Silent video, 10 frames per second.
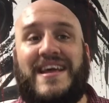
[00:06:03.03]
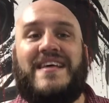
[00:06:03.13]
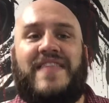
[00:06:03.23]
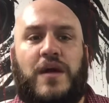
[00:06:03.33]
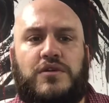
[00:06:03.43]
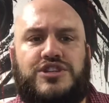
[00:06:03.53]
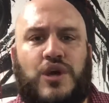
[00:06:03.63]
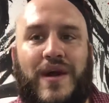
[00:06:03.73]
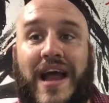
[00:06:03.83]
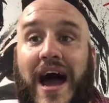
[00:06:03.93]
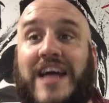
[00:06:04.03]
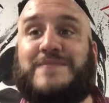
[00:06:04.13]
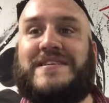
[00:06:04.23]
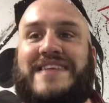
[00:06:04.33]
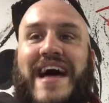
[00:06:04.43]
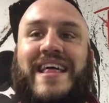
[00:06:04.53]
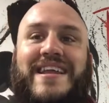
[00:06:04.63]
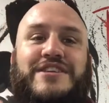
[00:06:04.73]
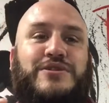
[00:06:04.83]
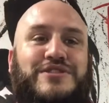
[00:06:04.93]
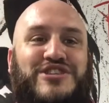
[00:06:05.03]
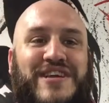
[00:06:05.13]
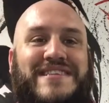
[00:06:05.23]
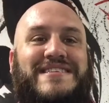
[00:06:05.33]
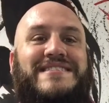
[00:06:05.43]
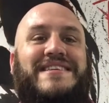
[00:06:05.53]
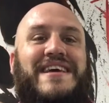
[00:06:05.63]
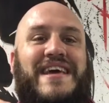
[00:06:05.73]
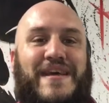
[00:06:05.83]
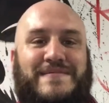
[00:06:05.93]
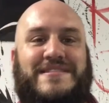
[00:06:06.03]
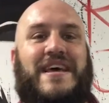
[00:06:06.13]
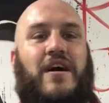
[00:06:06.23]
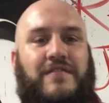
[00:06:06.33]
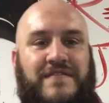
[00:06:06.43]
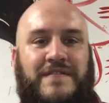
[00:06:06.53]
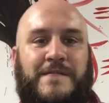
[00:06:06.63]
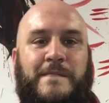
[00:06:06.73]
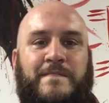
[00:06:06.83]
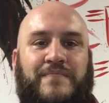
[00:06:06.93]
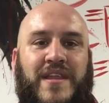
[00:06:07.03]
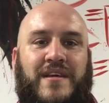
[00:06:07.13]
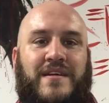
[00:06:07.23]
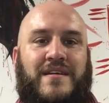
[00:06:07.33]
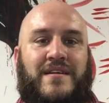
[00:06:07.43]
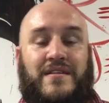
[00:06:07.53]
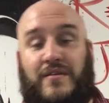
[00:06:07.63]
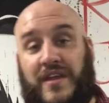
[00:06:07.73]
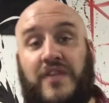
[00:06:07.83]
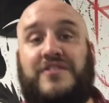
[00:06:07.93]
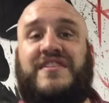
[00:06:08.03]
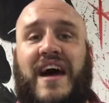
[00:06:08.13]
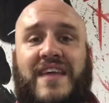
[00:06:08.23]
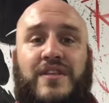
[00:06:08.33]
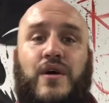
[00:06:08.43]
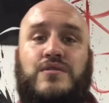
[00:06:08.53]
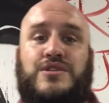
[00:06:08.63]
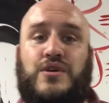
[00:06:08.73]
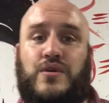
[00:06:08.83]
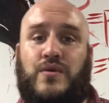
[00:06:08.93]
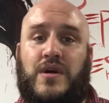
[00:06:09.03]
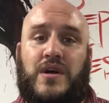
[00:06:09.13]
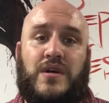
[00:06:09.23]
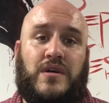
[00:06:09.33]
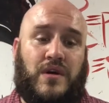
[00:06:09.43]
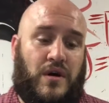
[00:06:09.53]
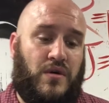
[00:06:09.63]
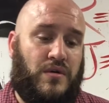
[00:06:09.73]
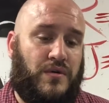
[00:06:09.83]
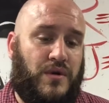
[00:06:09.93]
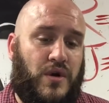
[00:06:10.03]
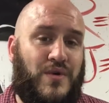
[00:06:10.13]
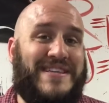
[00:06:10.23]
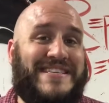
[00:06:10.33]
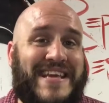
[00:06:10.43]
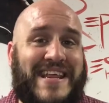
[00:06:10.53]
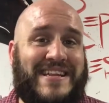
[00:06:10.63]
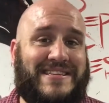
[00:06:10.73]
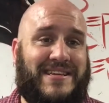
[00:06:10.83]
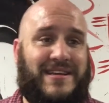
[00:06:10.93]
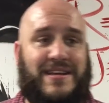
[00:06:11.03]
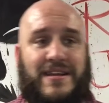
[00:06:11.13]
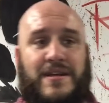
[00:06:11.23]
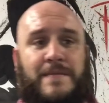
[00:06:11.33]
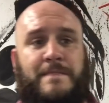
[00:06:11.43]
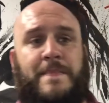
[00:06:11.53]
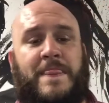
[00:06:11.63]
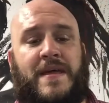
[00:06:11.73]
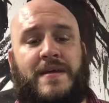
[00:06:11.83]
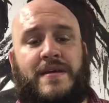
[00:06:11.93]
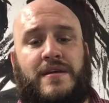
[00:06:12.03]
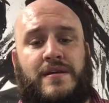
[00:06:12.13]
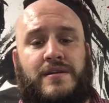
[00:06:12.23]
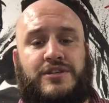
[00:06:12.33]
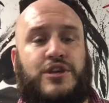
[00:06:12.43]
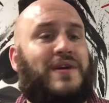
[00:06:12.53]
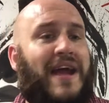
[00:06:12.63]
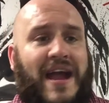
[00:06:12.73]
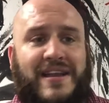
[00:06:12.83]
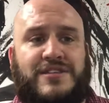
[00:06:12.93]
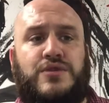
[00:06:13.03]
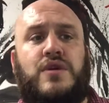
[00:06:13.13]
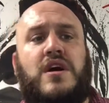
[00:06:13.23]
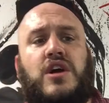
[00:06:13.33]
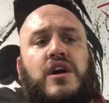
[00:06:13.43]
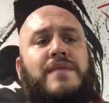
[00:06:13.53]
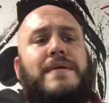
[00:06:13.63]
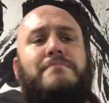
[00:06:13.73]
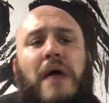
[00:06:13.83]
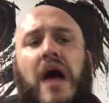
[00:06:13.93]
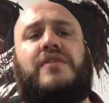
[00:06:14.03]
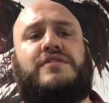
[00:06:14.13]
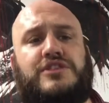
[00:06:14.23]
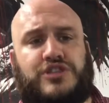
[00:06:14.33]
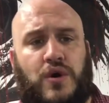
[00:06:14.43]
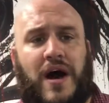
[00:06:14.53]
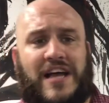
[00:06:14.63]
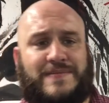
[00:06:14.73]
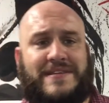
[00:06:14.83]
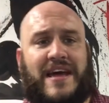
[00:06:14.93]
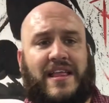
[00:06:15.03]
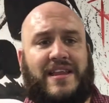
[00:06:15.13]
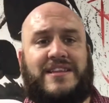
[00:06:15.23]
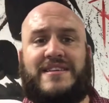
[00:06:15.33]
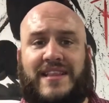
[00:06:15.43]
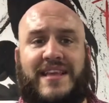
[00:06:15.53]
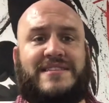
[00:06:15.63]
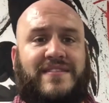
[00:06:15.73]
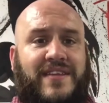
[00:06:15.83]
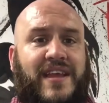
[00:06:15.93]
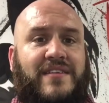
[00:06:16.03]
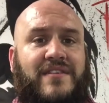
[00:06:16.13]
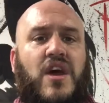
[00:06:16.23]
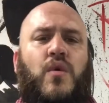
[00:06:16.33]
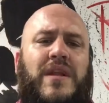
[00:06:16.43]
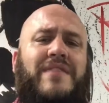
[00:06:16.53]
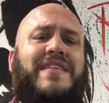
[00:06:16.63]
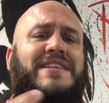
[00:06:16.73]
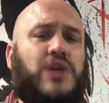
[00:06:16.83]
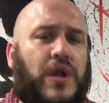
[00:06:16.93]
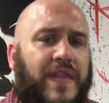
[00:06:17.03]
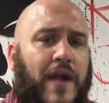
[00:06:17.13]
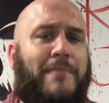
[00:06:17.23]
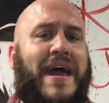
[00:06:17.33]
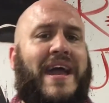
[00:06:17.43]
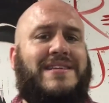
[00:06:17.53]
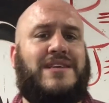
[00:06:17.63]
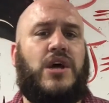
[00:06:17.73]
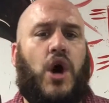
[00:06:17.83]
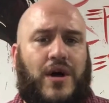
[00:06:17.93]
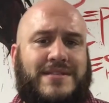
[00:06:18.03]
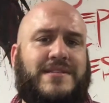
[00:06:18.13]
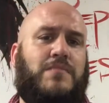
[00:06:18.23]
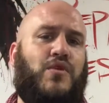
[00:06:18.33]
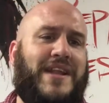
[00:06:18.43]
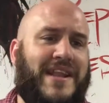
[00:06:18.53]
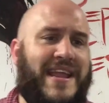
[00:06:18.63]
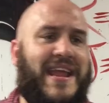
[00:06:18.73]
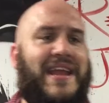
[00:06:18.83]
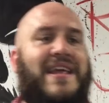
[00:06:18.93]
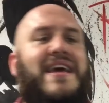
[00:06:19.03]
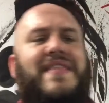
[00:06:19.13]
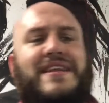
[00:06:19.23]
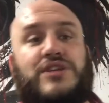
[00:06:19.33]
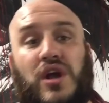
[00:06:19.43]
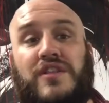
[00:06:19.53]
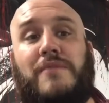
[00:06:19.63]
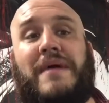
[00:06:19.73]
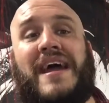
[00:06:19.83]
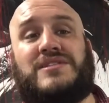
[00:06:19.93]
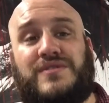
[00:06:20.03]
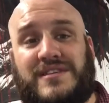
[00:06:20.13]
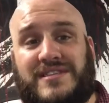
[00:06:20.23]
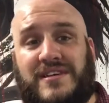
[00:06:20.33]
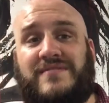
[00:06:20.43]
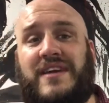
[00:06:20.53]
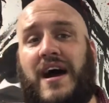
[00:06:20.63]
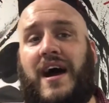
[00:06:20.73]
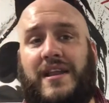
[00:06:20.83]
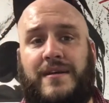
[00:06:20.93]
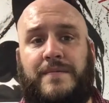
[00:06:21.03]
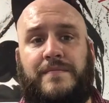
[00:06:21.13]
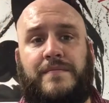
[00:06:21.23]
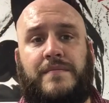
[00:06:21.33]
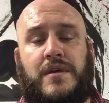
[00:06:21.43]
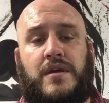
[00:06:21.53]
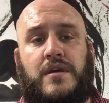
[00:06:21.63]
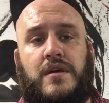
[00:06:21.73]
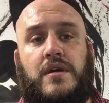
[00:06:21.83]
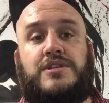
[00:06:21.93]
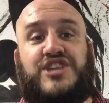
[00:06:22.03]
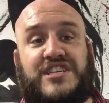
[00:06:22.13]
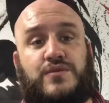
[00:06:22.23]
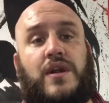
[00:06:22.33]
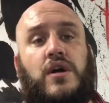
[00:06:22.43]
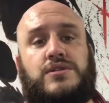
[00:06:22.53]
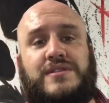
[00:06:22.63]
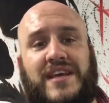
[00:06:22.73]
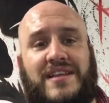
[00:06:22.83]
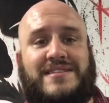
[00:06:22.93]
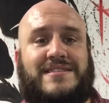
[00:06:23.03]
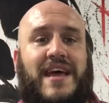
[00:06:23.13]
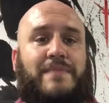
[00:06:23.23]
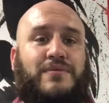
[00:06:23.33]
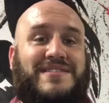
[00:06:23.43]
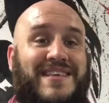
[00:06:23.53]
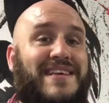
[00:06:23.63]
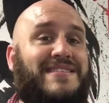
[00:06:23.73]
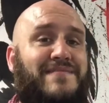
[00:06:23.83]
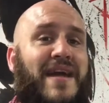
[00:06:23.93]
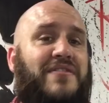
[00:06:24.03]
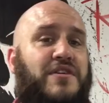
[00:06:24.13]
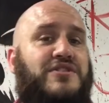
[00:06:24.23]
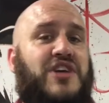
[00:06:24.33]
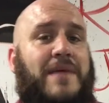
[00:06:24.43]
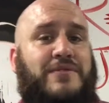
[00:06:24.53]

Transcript: they were showing hospitality to Jesus himself. On the other side, those who didn't show kindness, who couldn't be bothered to show hospitality to the least of these. Whenever they turned their backs on someone in need, they turned their backs on the Son of God. Jesus would also tell his disciples this in Matthew chapter